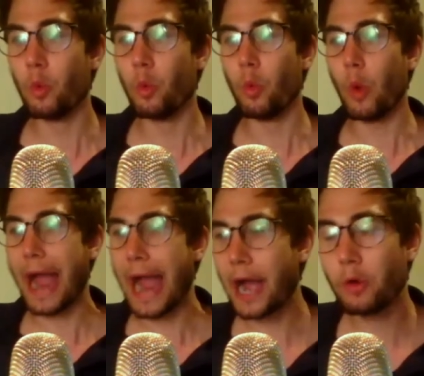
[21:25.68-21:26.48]

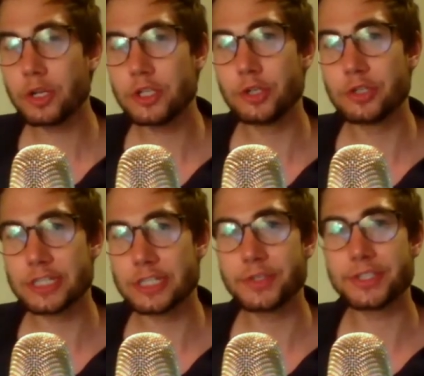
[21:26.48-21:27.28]
how could you
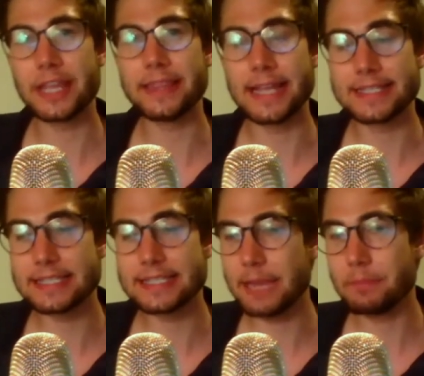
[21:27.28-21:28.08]
still send that
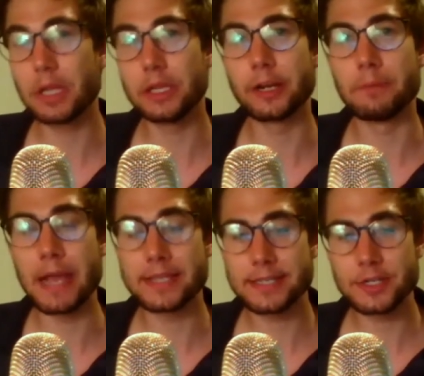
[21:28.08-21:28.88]
same clear
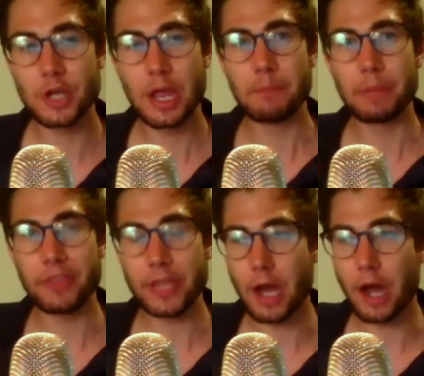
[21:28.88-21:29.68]
message,
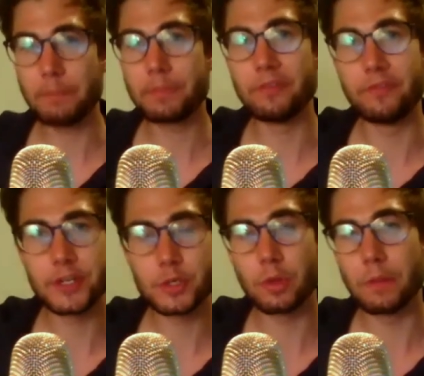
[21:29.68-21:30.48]
but then up the
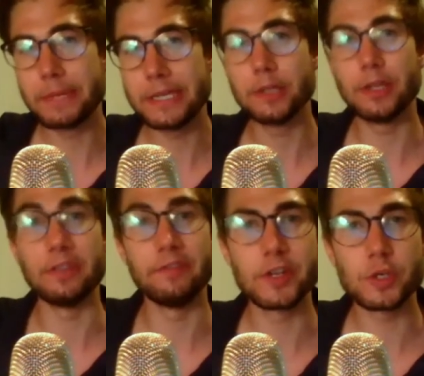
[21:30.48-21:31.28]
visual appeal
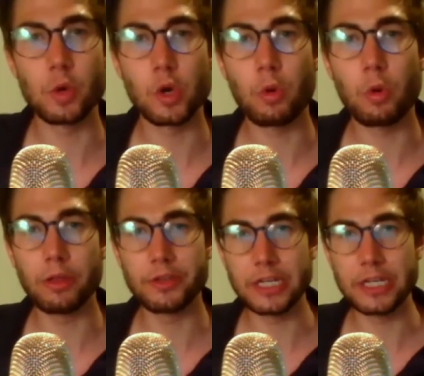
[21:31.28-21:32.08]
and the visual
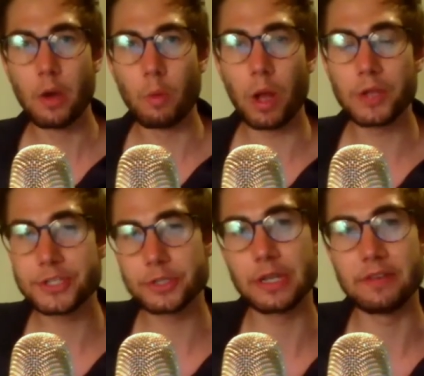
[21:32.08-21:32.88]
quality while
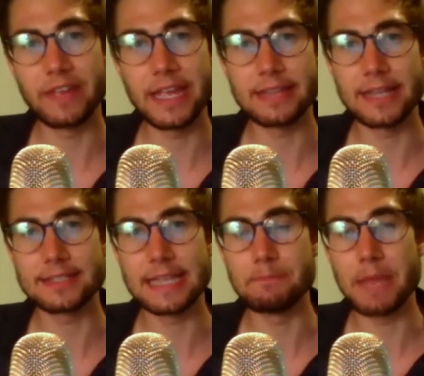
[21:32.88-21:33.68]
still conveying that
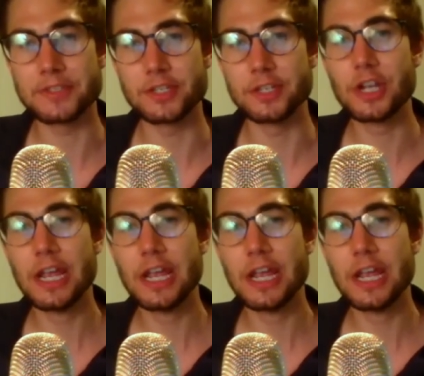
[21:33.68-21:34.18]
same message?